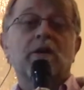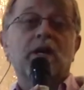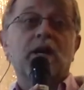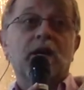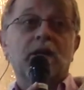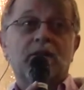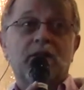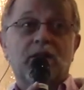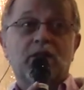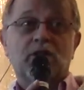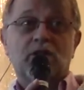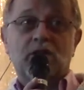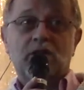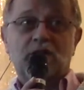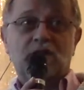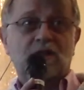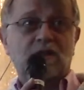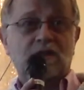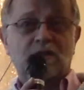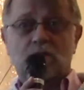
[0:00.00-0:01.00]
Catholic there.
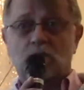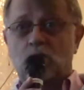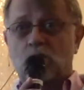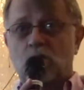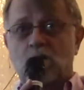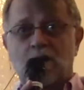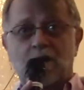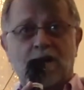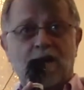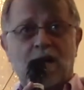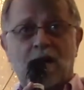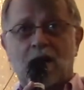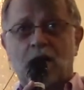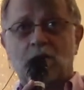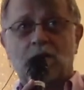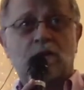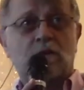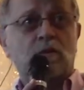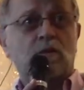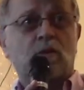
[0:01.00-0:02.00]
Church is one So
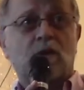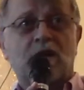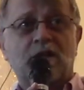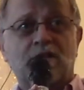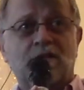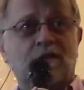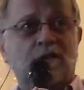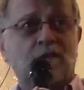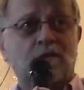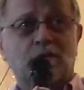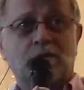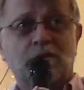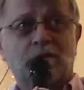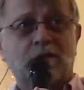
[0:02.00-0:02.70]
out the you wazoo. Yeah.